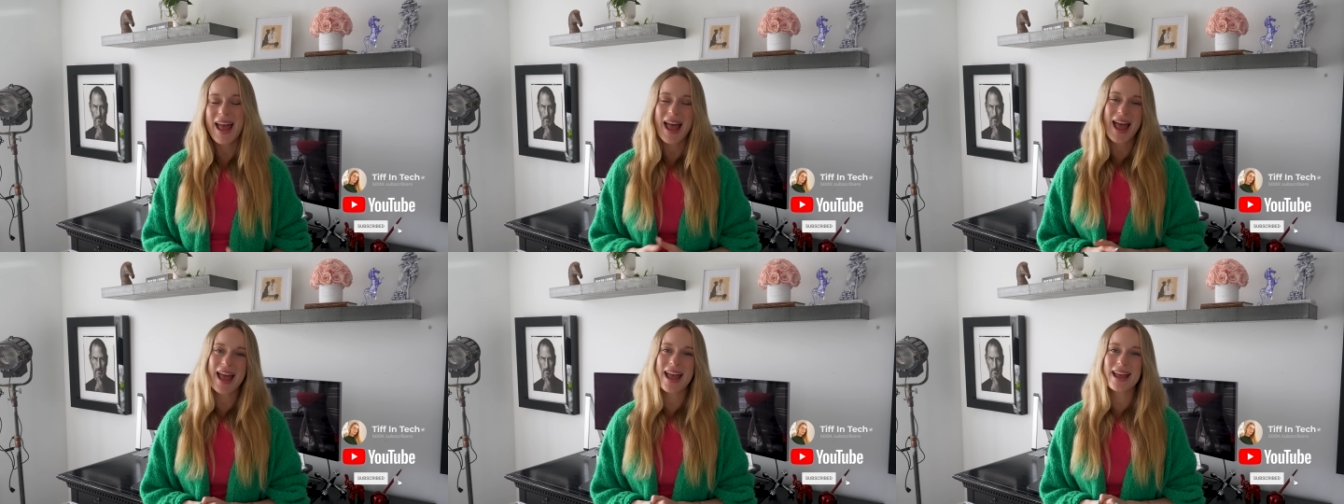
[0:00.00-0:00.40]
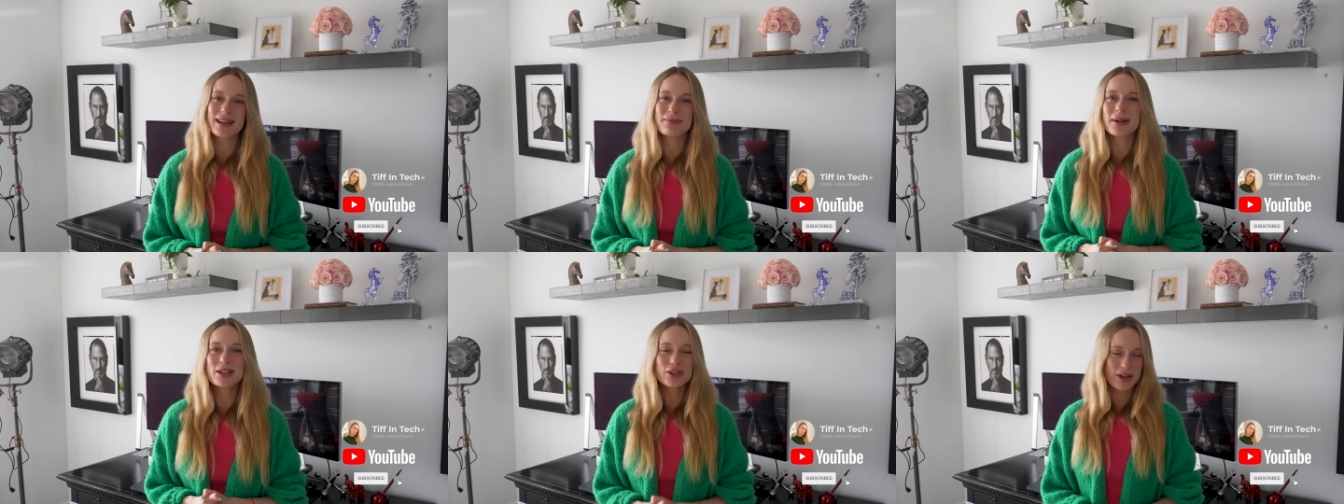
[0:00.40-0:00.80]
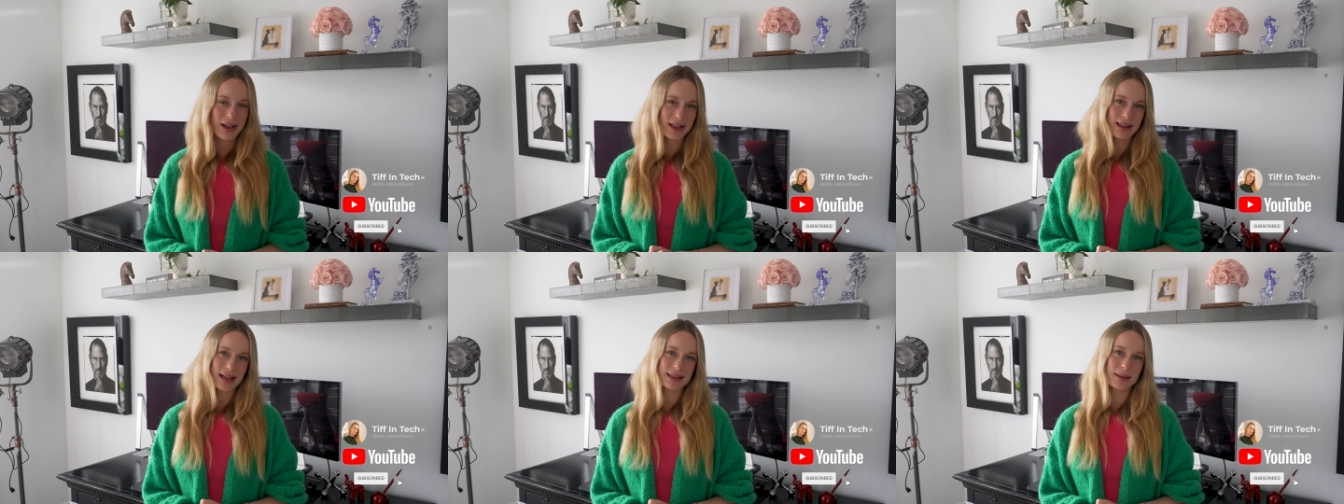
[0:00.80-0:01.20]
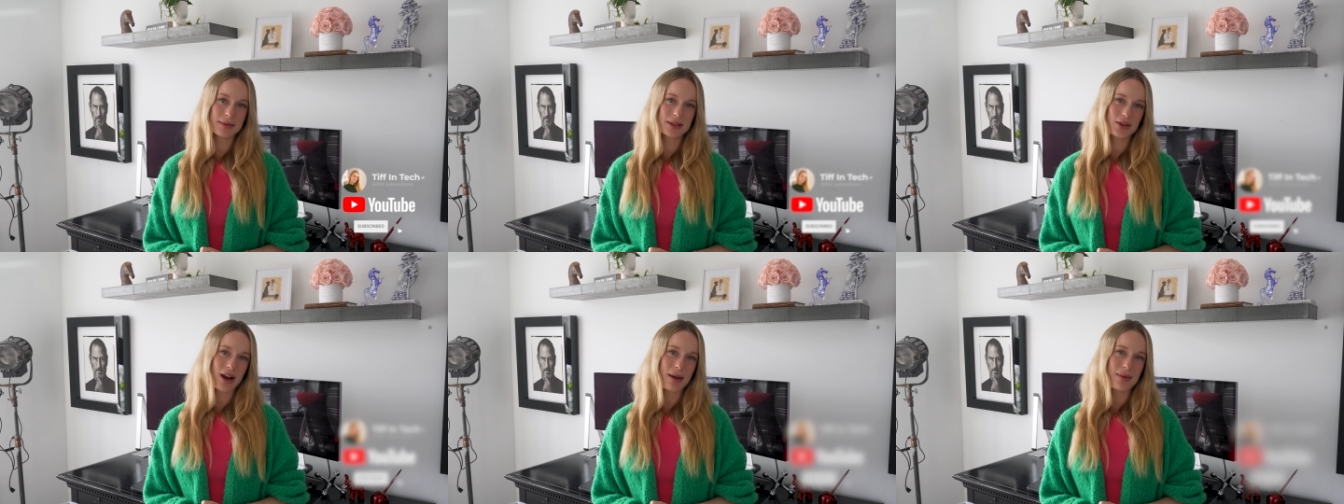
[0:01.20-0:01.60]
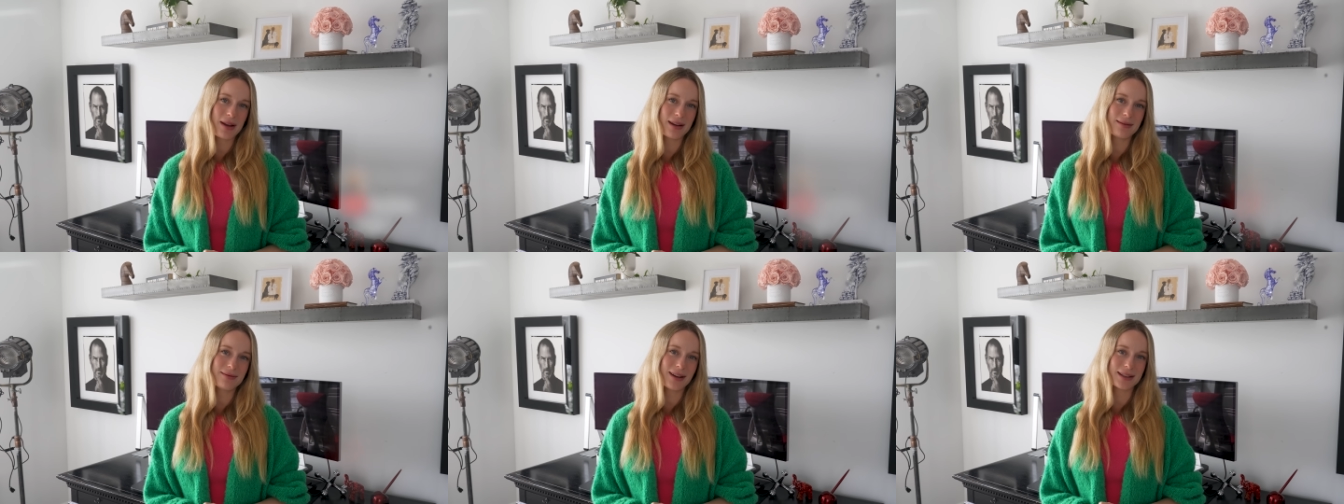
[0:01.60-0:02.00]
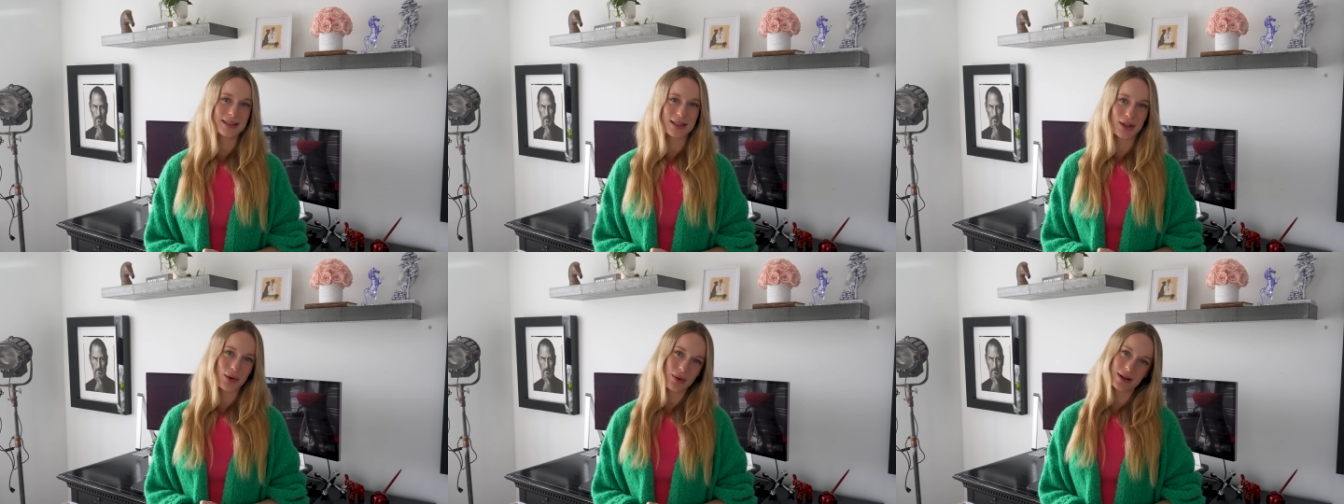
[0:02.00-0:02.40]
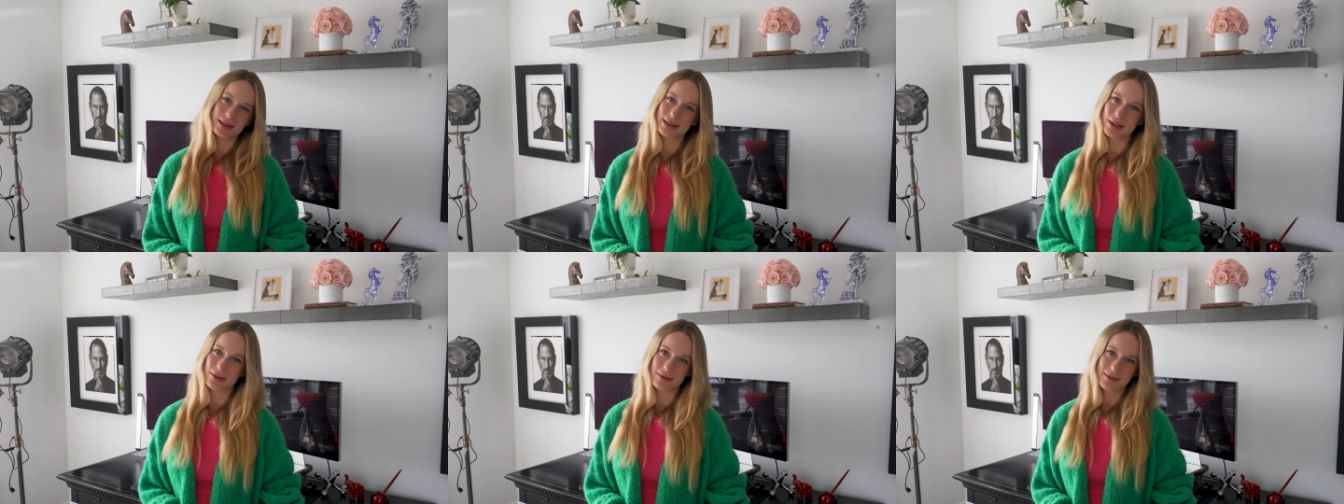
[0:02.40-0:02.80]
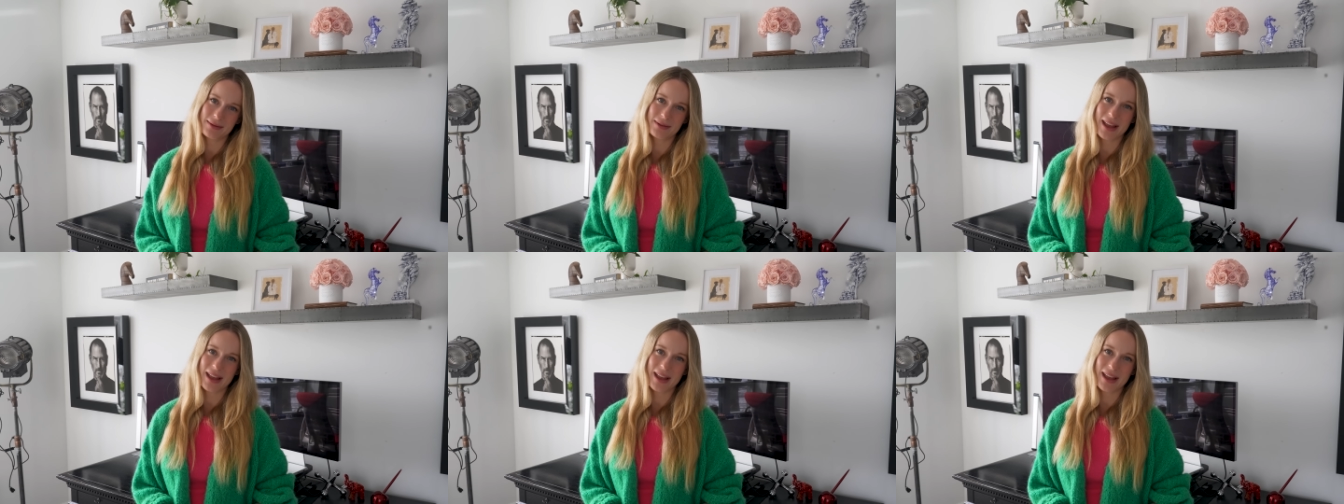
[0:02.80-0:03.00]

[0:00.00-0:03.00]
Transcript: And make sure to hit that subscribe button. I'll see you all soon.